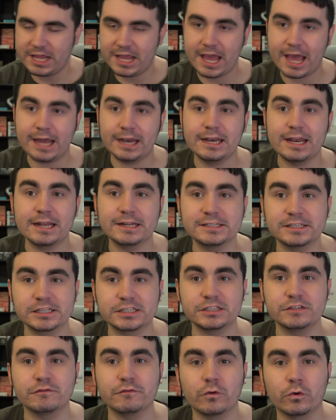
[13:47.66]
had an
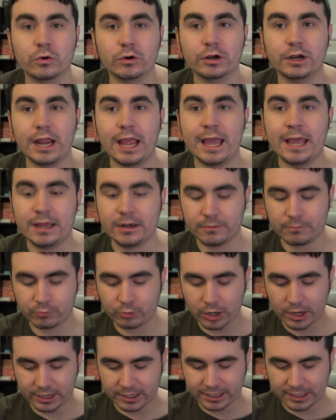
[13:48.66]
N64 and
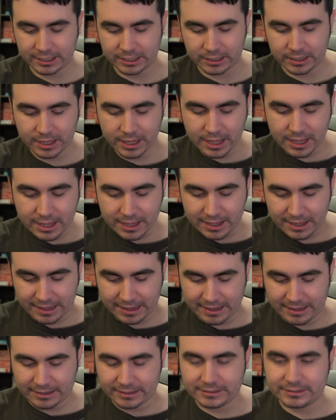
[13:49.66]
brought it in,
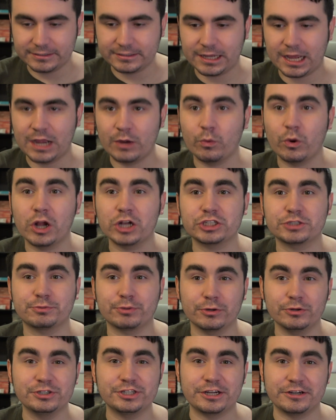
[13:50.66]
and I watched
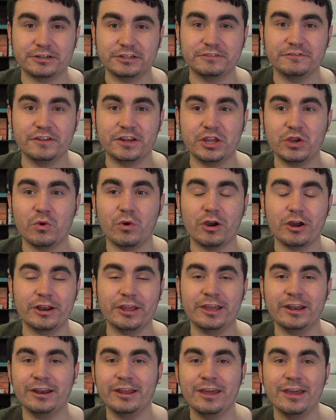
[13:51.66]
Pro Jared's video on
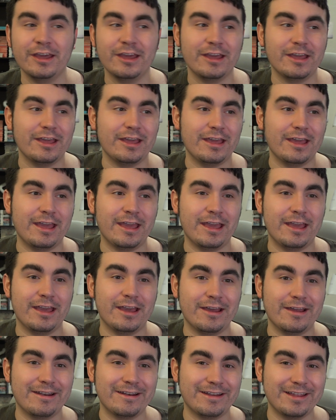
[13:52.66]
it,
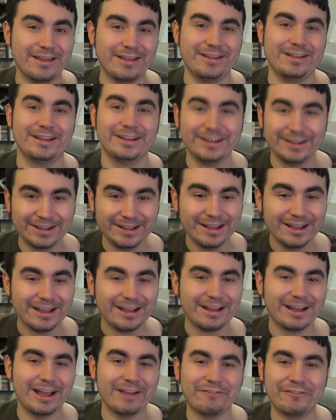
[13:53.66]
and
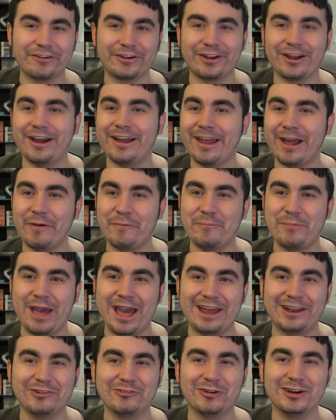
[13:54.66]
I forgot how
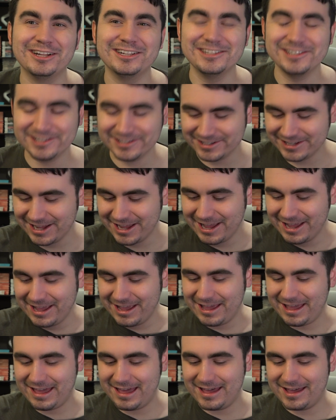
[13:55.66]
bad it was.
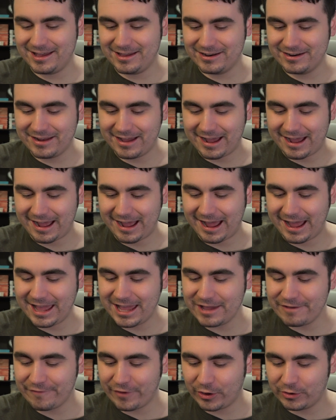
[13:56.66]
And I
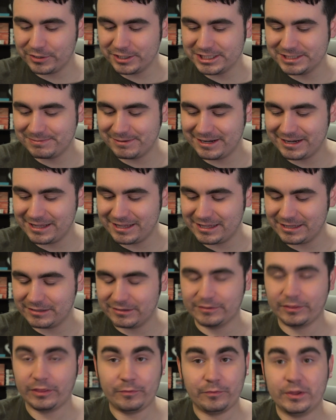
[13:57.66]
have always been,
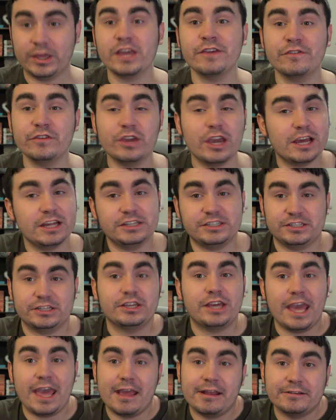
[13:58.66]
if you guys
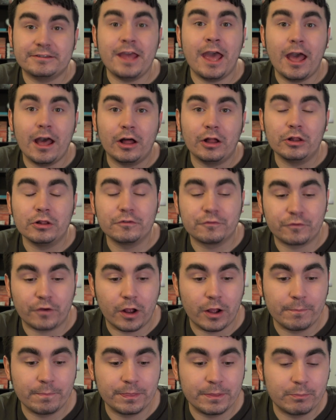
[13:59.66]
can't tell
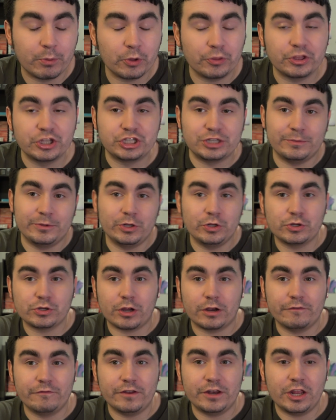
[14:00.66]
from both the Jimmy
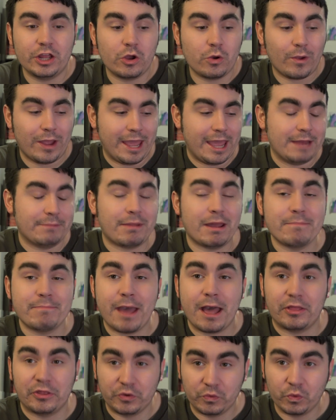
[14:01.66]
Neutron video and my
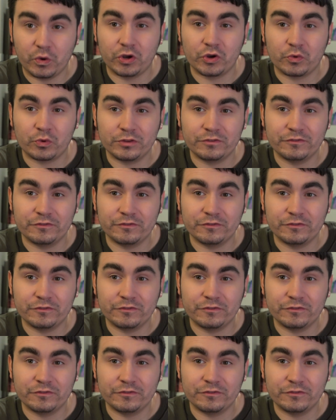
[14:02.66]
Balan Wonderworld